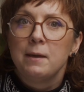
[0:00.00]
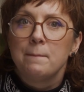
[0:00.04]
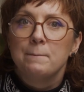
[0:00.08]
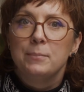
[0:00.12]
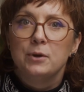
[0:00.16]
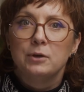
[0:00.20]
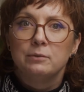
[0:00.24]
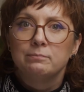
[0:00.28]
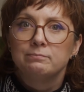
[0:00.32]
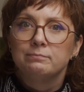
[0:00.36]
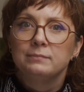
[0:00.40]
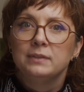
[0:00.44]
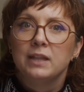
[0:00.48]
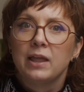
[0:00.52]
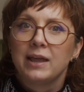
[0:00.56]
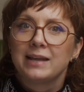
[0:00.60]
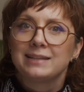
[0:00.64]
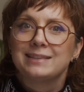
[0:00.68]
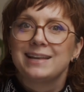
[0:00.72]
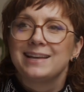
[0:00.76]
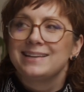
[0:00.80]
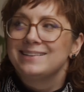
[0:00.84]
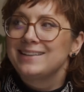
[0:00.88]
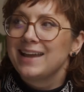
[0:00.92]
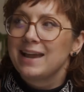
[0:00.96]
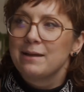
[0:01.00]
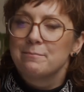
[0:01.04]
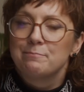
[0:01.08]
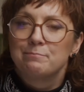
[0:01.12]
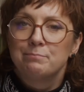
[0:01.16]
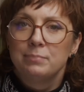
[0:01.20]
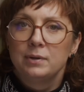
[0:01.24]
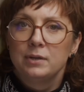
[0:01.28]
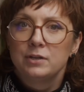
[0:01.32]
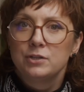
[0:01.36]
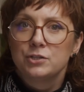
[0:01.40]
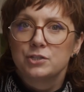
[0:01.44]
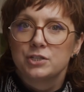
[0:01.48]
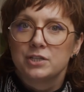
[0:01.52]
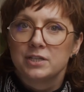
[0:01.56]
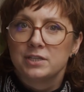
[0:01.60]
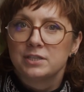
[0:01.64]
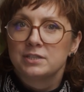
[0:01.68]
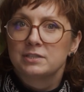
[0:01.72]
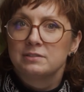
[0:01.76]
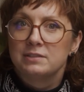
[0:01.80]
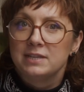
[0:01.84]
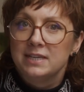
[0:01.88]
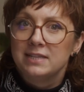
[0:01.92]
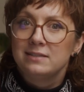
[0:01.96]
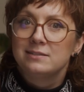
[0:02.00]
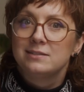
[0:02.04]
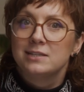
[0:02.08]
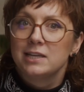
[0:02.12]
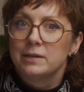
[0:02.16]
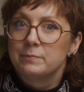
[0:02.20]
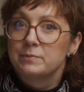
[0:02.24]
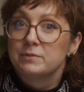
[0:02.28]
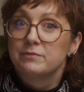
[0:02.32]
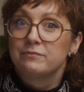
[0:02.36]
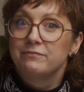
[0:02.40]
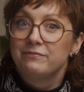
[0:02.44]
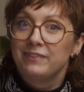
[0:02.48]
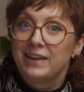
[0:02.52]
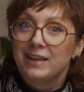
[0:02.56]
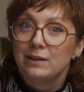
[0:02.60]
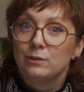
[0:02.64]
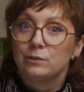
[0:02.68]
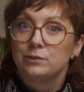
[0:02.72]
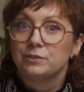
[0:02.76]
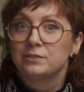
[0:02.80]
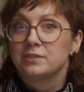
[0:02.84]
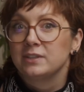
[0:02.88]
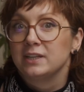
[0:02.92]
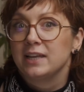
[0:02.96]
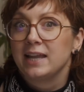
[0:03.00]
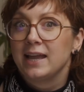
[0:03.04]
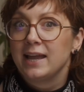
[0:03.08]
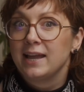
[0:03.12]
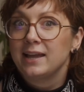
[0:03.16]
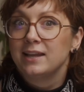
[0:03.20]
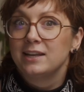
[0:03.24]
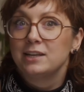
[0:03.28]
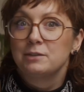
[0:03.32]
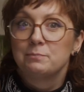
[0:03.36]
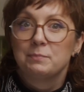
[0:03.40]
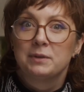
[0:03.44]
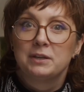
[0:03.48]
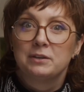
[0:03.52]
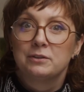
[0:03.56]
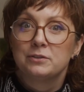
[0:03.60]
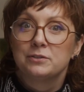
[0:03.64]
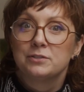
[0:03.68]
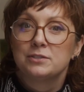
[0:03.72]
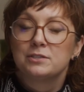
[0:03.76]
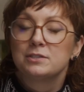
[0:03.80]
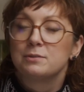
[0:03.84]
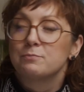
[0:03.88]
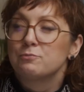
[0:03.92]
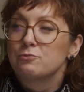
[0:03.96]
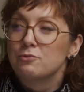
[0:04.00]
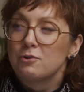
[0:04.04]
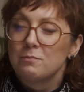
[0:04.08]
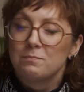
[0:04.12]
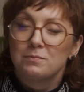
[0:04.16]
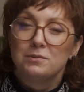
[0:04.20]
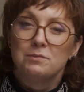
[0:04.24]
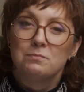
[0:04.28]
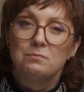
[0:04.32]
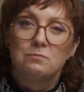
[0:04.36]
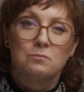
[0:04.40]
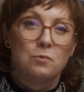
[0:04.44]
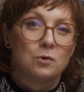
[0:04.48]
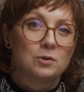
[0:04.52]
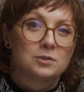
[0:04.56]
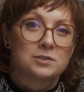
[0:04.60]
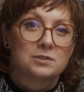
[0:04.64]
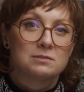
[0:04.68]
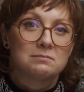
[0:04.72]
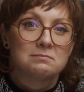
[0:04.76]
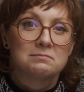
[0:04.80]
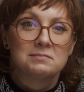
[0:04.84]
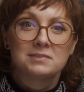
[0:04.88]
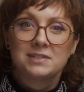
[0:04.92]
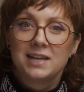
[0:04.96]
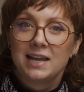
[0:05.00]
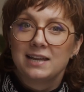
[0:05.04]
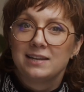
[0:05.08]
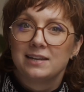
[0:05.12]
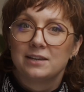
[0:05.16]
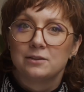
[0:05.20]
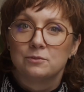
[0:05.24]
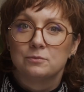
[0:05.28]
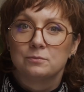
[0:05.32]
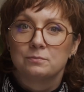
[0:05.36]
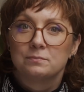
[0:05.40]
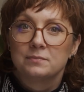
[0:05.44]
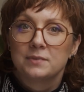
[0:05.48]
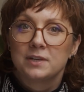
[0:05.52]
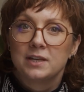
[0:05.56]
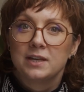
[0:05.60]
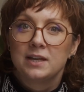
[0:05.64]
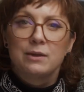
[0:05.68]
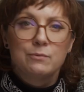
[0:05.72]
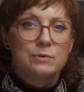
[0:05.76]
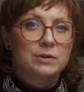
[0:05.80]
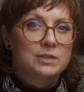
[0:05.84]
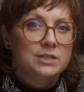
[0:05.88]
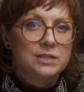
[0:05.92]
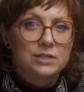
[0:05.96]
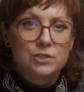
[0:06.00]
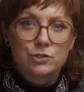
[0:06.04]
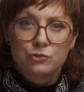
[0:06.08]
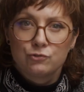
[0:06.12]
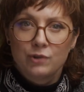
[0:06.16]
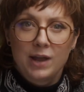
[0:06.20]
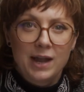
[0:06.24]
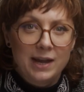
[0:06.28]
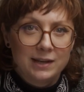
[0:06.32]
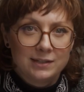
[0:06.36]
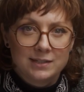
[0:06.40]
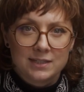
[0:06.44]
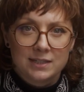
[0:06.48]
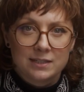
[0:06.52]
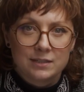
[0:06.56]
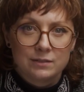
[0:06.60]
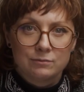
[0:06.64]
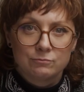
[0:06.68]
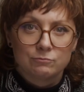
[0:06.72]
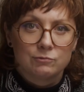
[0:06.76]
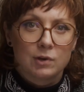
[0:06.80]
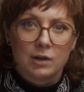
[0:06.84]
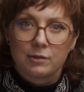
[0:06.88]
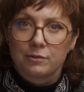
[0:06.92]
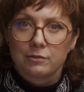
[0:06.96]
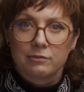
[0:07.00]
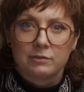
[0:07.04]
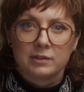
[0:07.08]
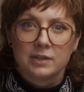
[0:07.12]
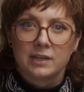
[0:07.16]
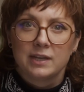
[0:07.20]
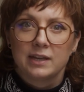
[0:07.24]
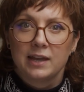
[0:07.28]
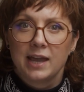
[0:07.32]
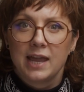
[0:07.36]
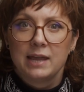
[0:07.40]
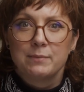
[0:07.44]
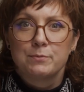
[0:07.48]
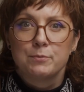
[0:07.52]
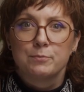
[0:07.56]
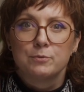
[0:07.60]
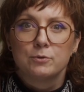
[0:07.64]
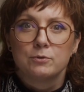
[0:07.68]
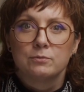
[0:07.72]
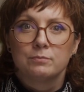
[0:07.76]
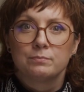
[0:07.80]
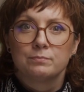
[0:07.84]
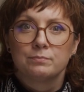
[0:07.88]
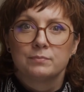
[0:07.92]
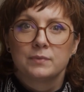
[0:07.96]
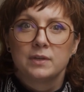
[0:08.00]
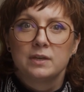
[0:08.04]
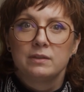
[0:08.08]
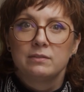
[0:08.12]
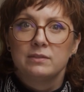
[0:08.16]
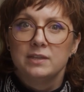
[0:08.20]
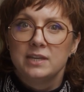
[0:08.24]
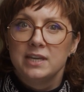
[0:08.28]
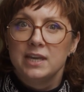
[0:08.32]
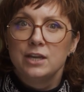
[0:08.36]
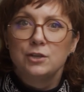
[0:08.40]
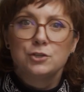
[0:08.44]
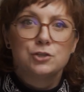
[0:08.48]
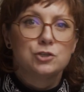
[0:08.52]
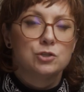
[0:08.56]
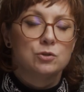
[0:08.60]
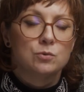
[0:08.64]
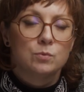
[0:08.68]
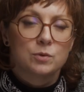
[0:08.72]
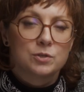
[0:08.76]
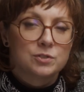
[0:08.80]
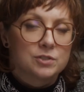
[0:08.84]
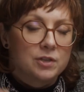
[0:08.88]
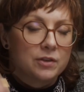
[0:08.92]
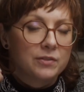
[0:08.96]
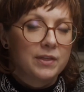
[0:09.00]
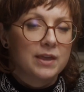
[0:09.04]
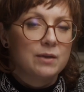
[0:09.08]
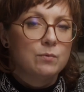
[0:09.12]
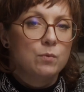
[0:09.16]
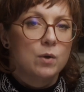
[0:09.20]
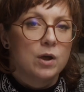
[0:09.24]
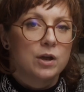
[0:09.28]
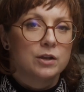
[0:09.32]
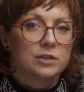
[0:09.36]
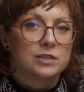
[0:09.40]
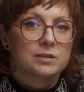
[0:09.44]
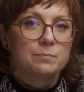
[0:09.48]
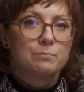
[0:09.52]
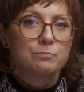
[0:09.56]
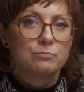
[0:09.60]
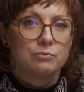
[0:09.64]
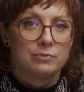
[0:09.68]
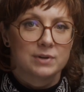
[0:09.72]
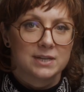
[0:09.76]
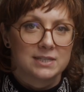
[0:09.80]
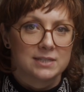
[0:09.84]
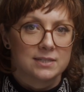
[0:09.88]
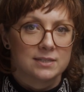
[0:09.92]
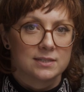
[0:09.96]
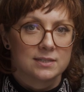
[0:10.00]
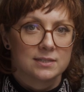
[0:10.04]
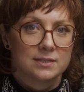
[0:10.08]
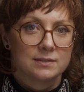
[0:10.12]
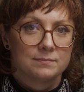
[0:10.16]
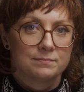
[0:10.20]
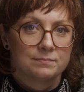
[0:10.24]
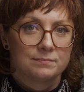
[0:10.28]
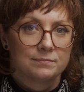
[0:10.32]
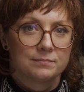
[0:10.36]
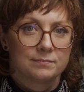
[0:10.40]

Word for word: But like their damn punches, these tips failed to land because the problem wasn't technical. They were distracted rather than incapable. The issue was that they weren't present.